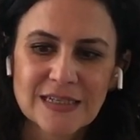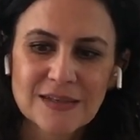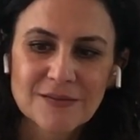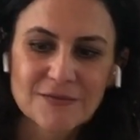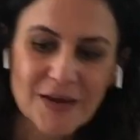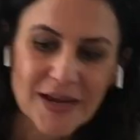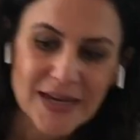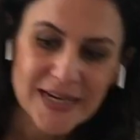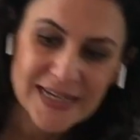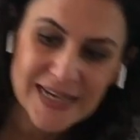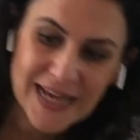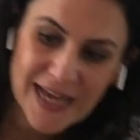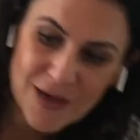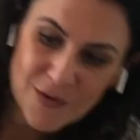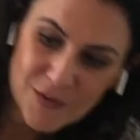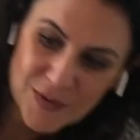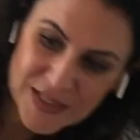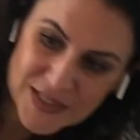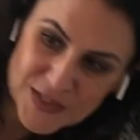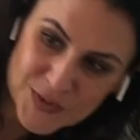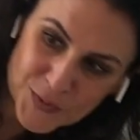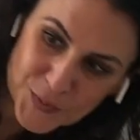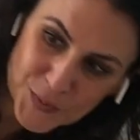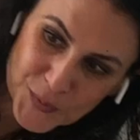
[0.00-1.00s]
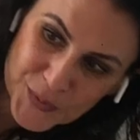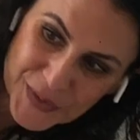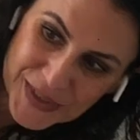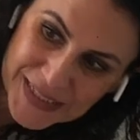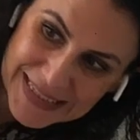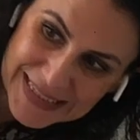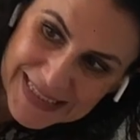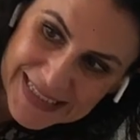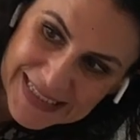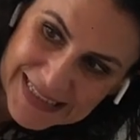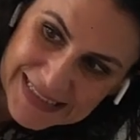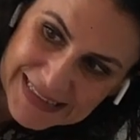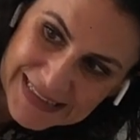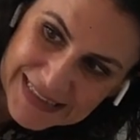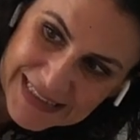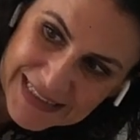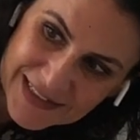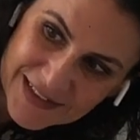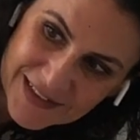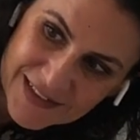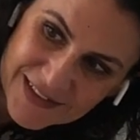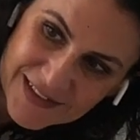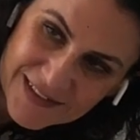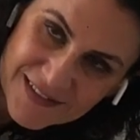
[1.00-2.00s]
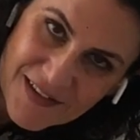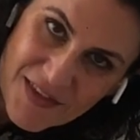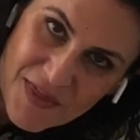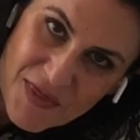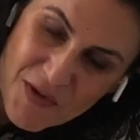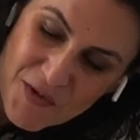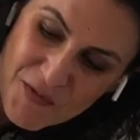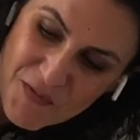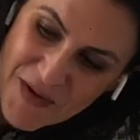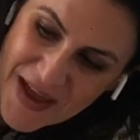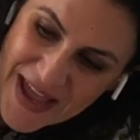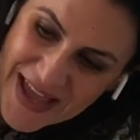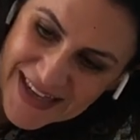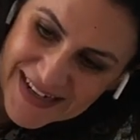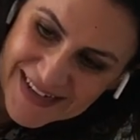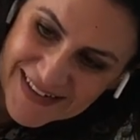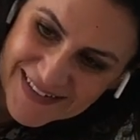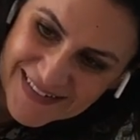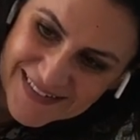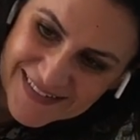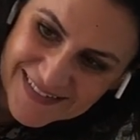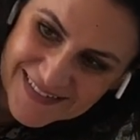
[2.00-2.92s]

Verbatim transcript: Right now, it's really clear, the red,